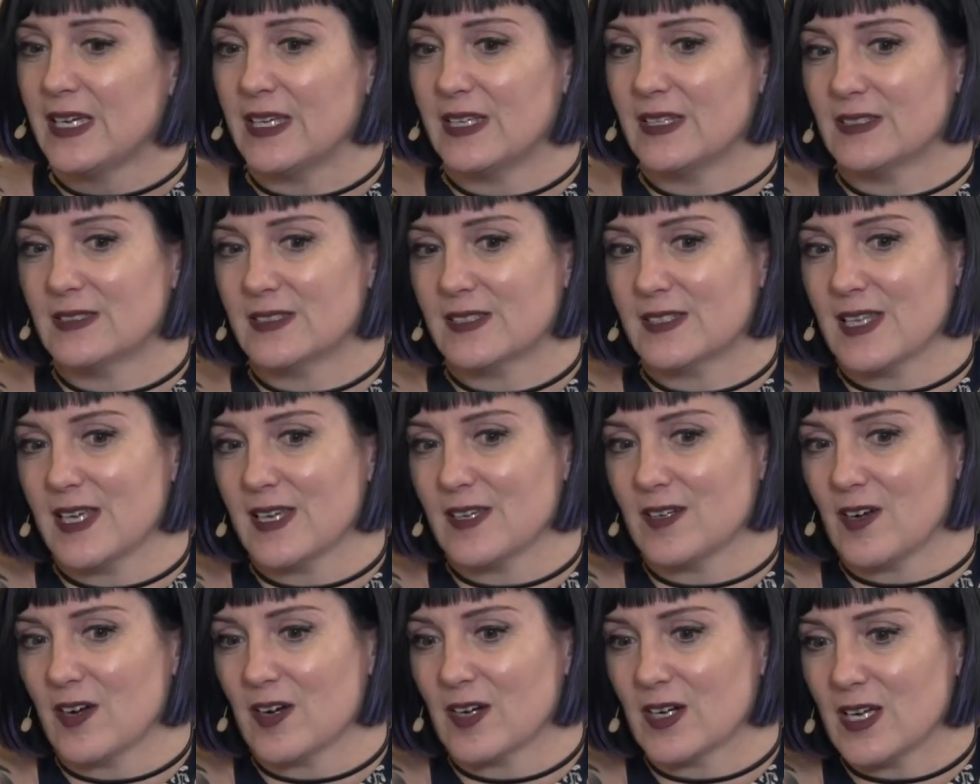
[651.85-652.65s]
It's
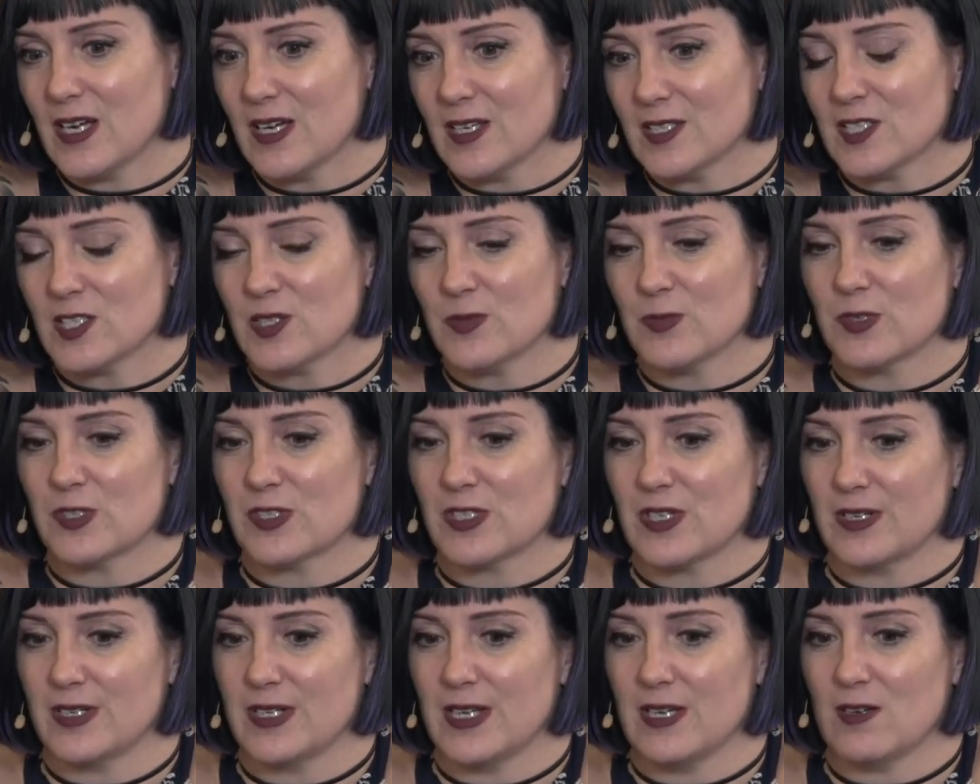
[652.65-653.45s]
that our
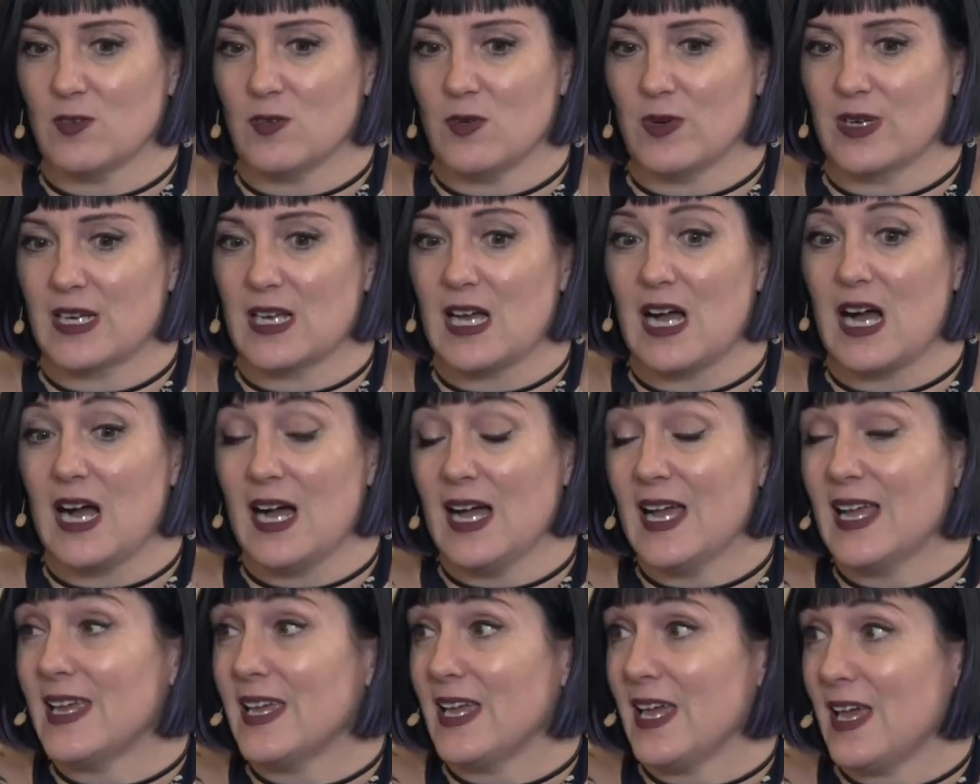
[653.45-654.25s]
customers are now going,
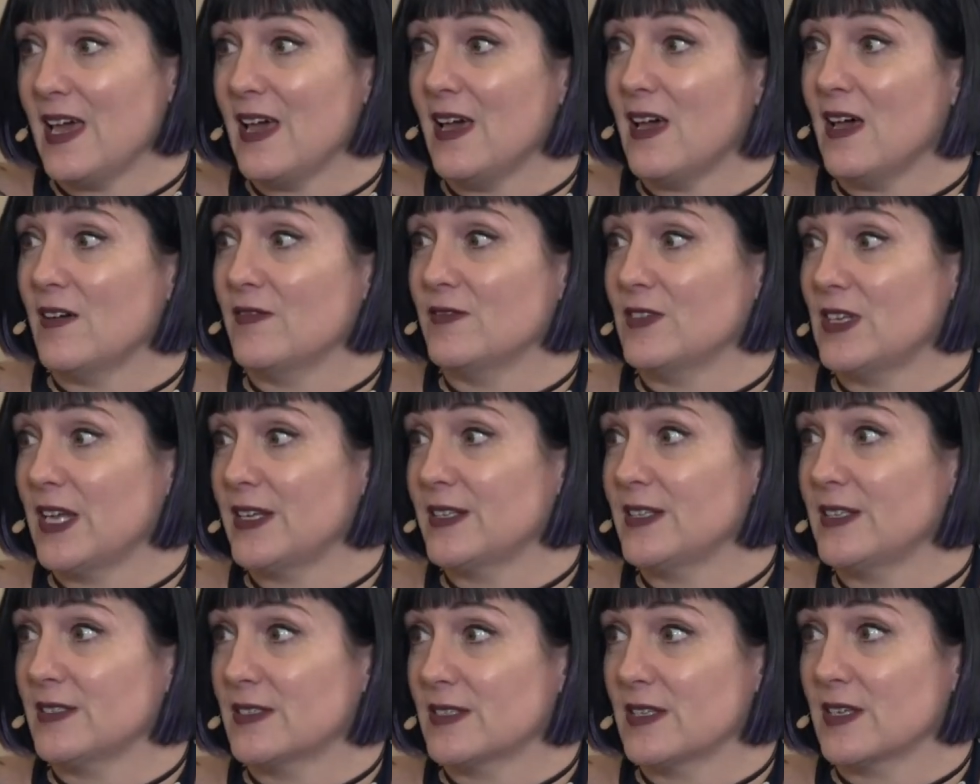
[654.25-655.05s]
I have
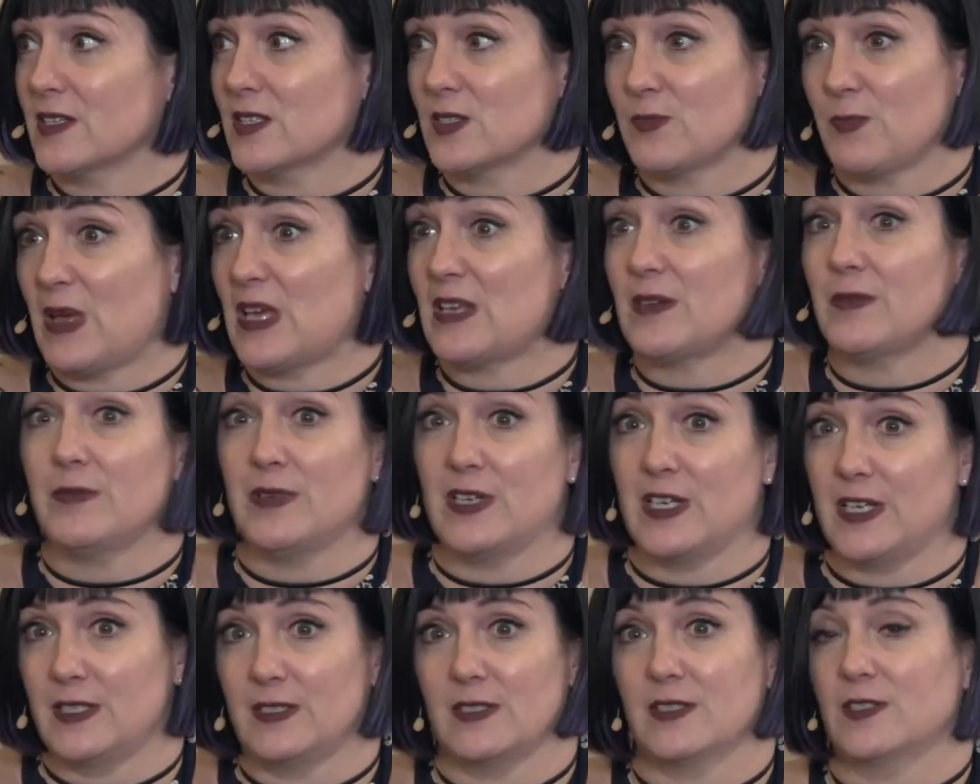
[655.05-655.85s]
96
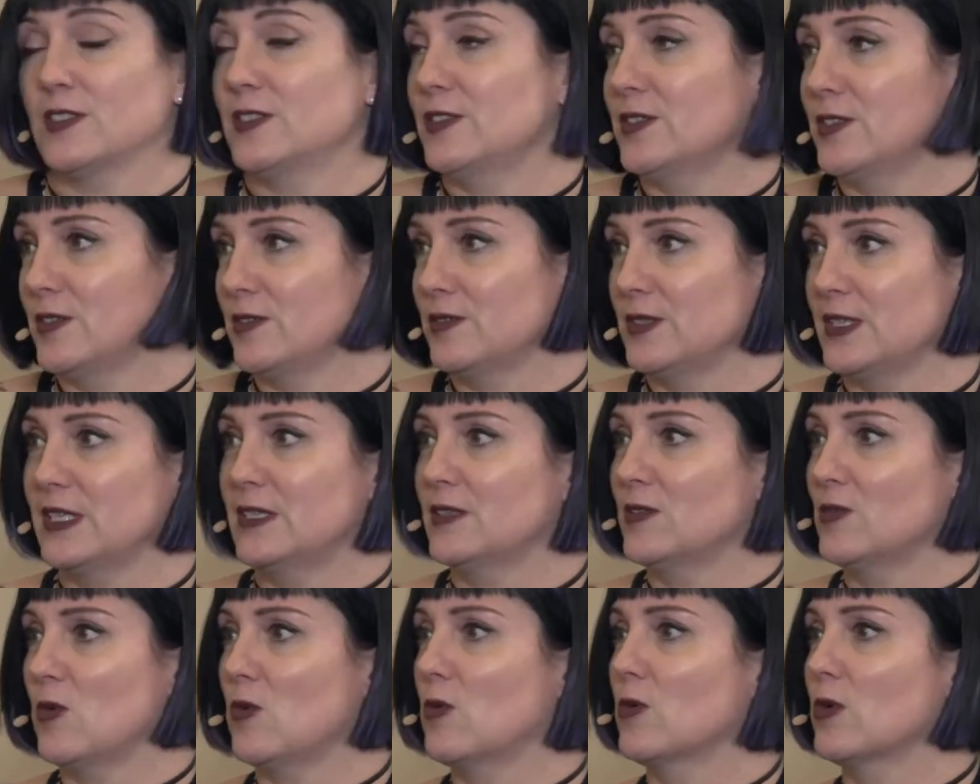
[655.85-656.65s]
petabytes,
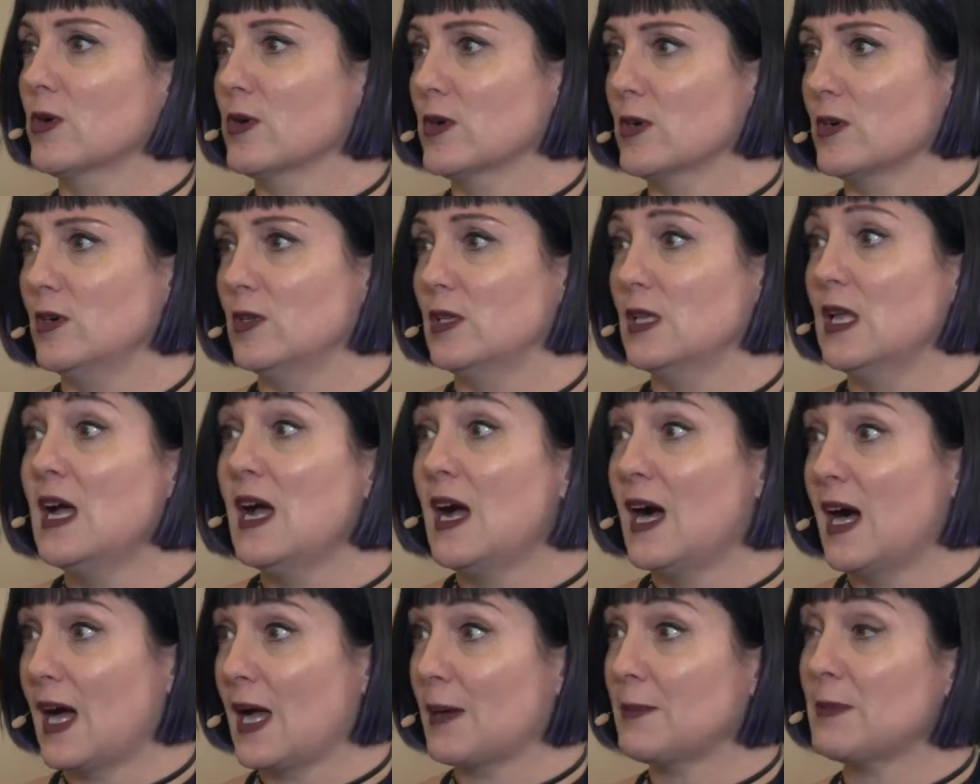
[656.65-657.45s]
in Oracle.
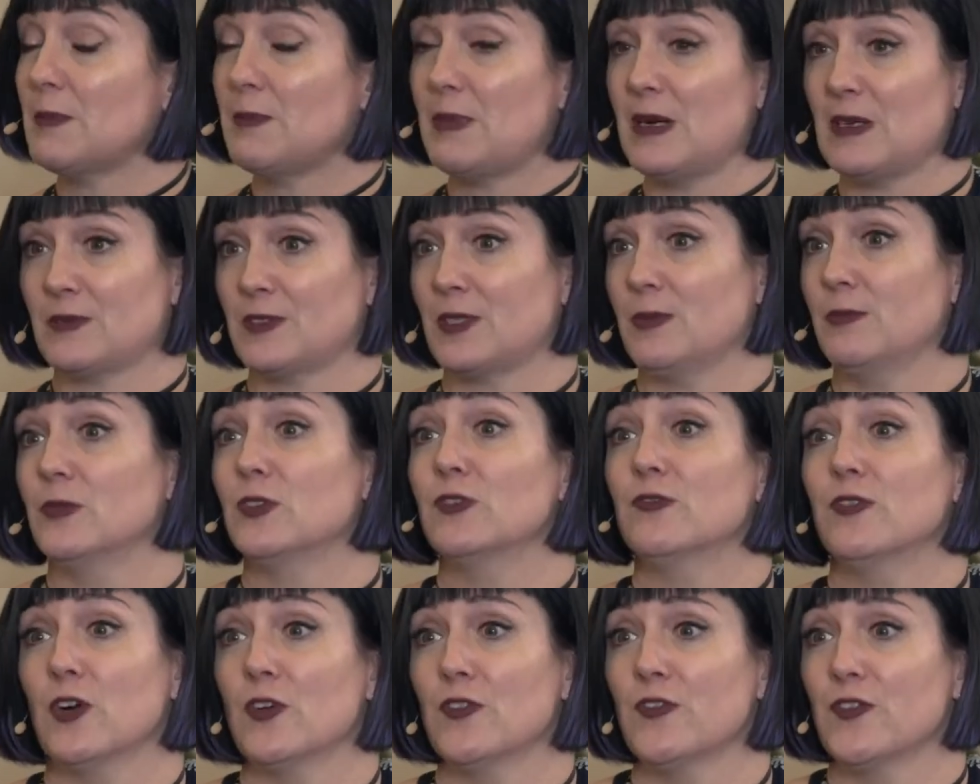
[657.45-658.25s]
I'm about to
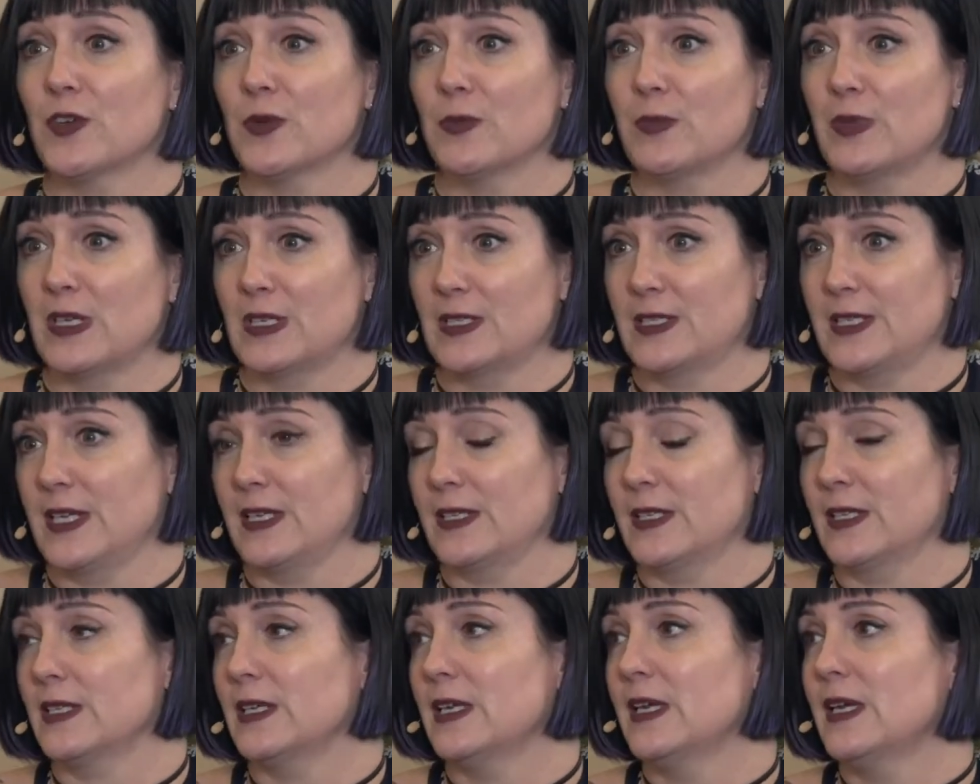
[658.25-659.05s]
move over to big
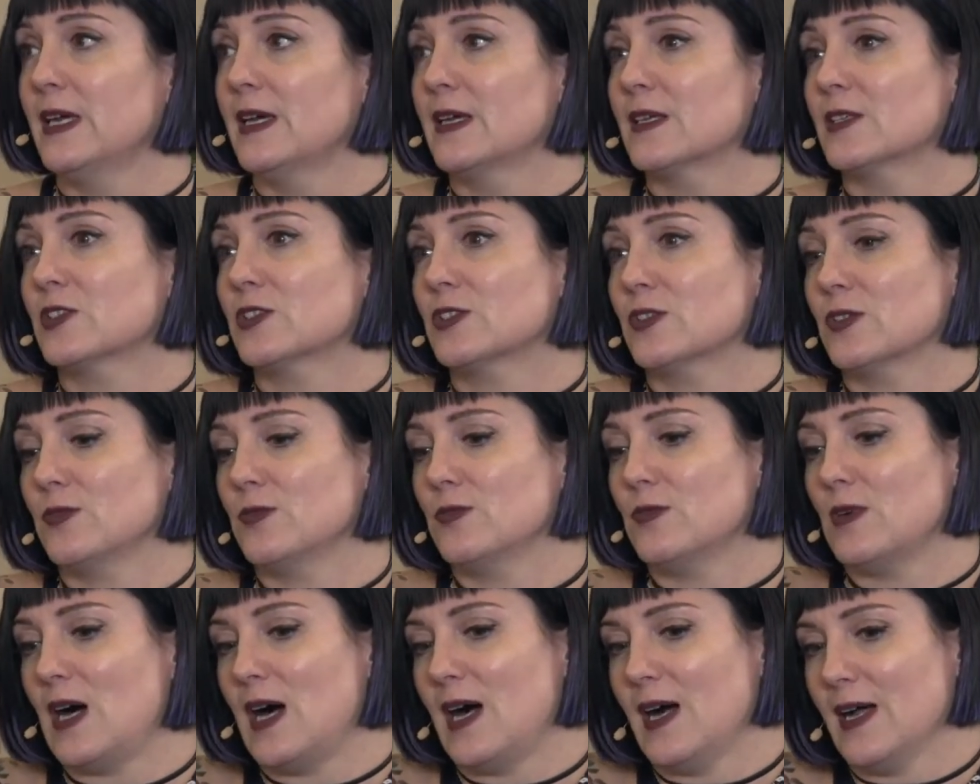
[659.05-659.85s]
data.
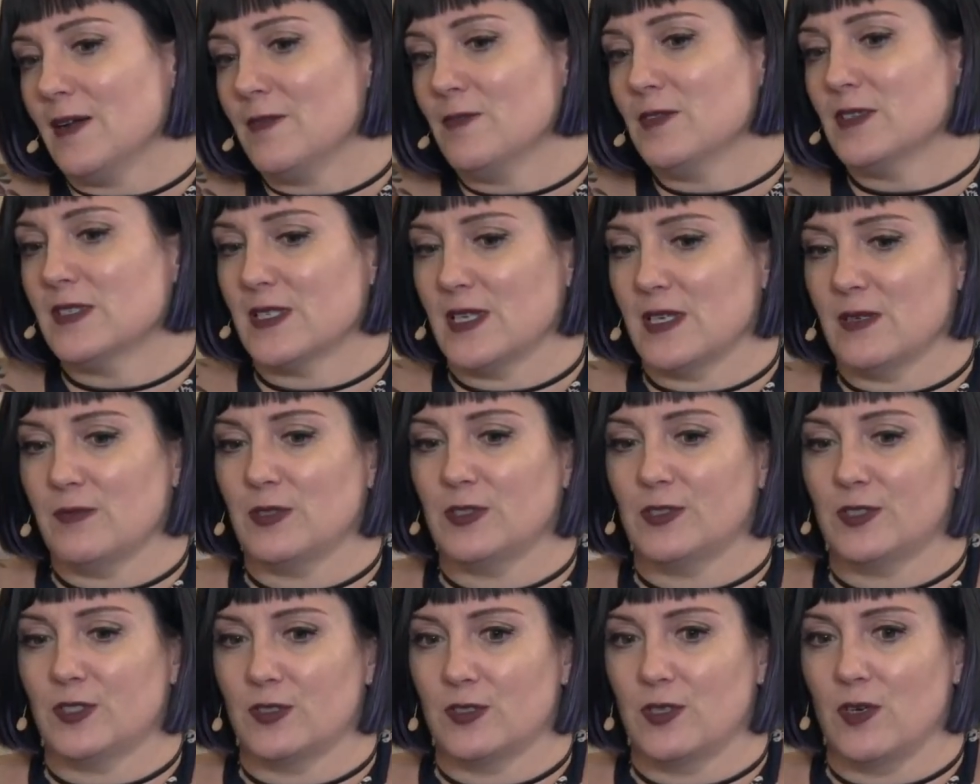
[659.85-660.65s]
So I was
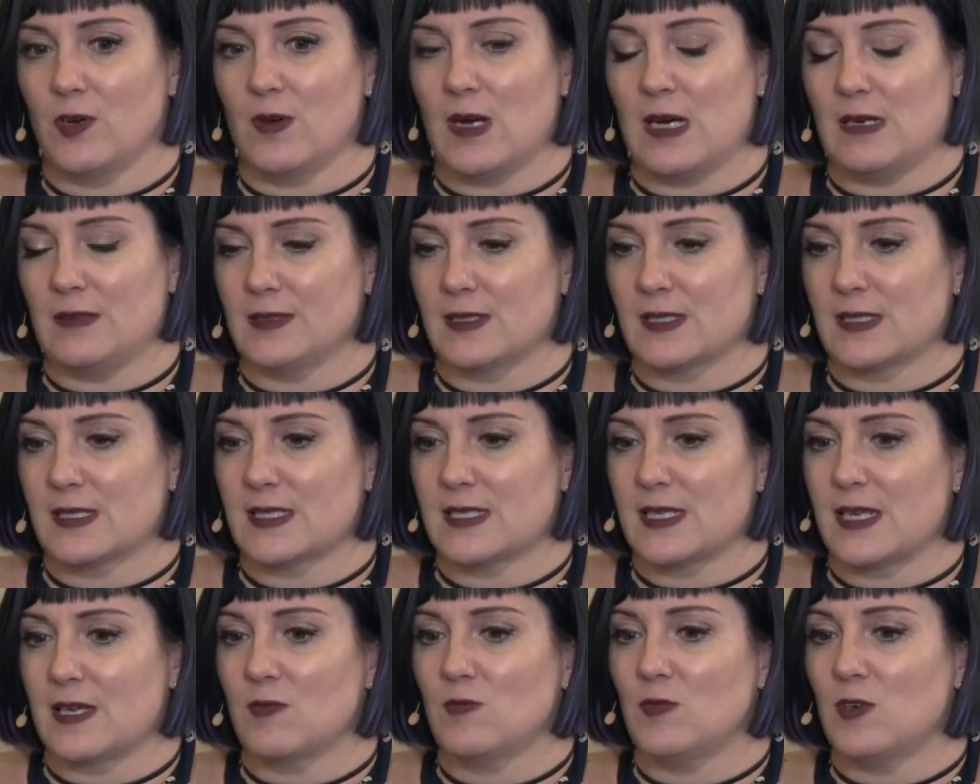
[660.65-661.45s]
able to go out and
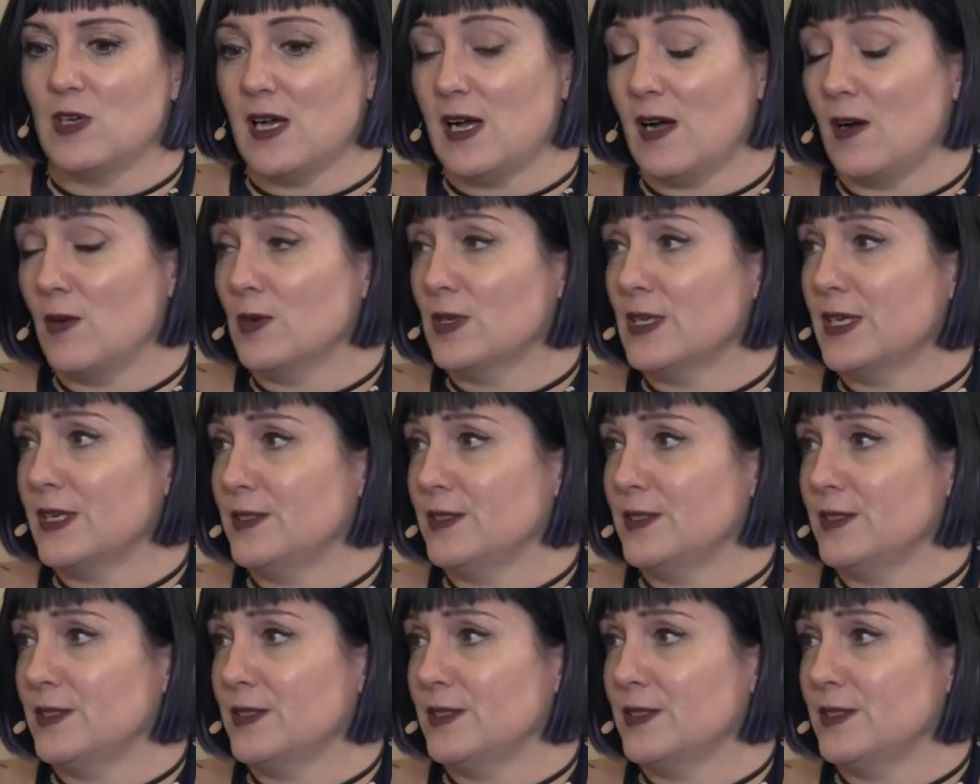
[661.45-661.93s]
say, well, how